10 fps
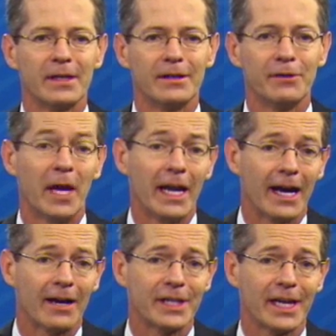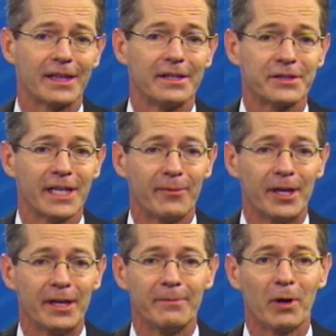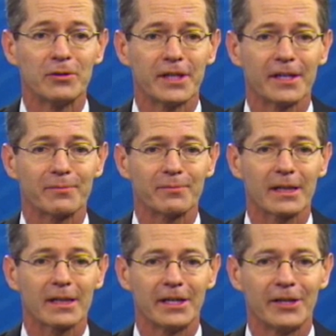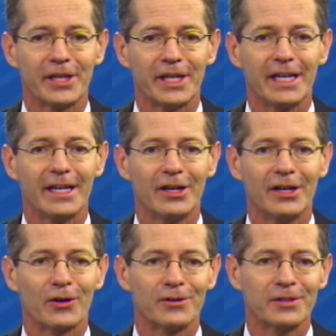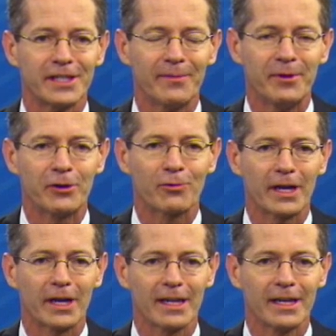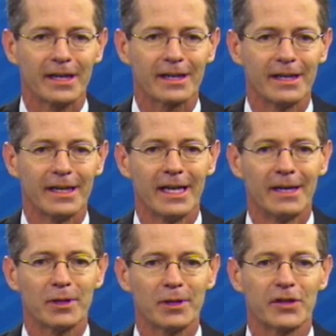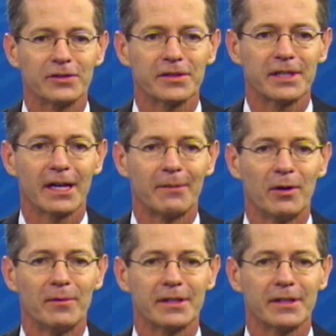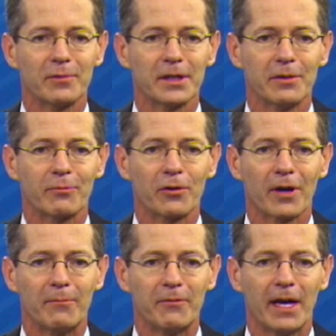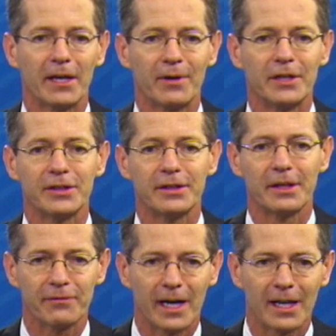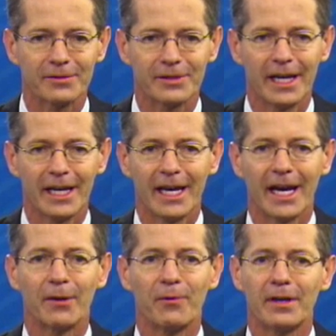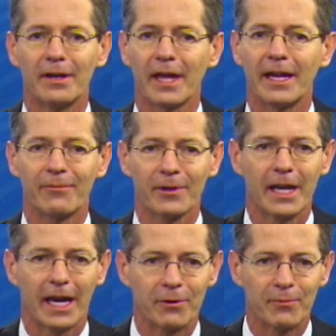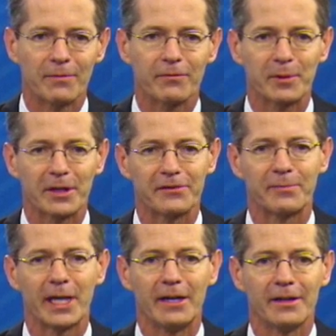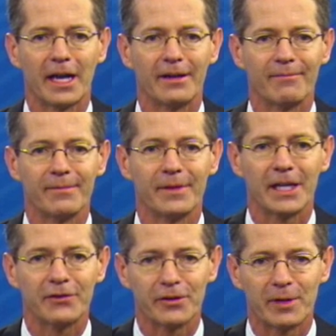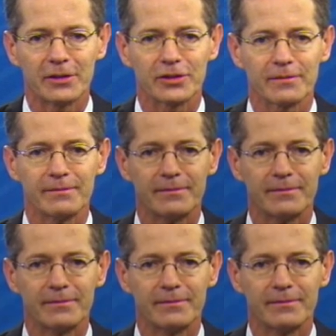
you may now take the CME post-test by clicking on the Earn CME credit link. Please also take a moment to complete the program evaluation that follows. And I want to thank really everyone for participating today. Thank you so much.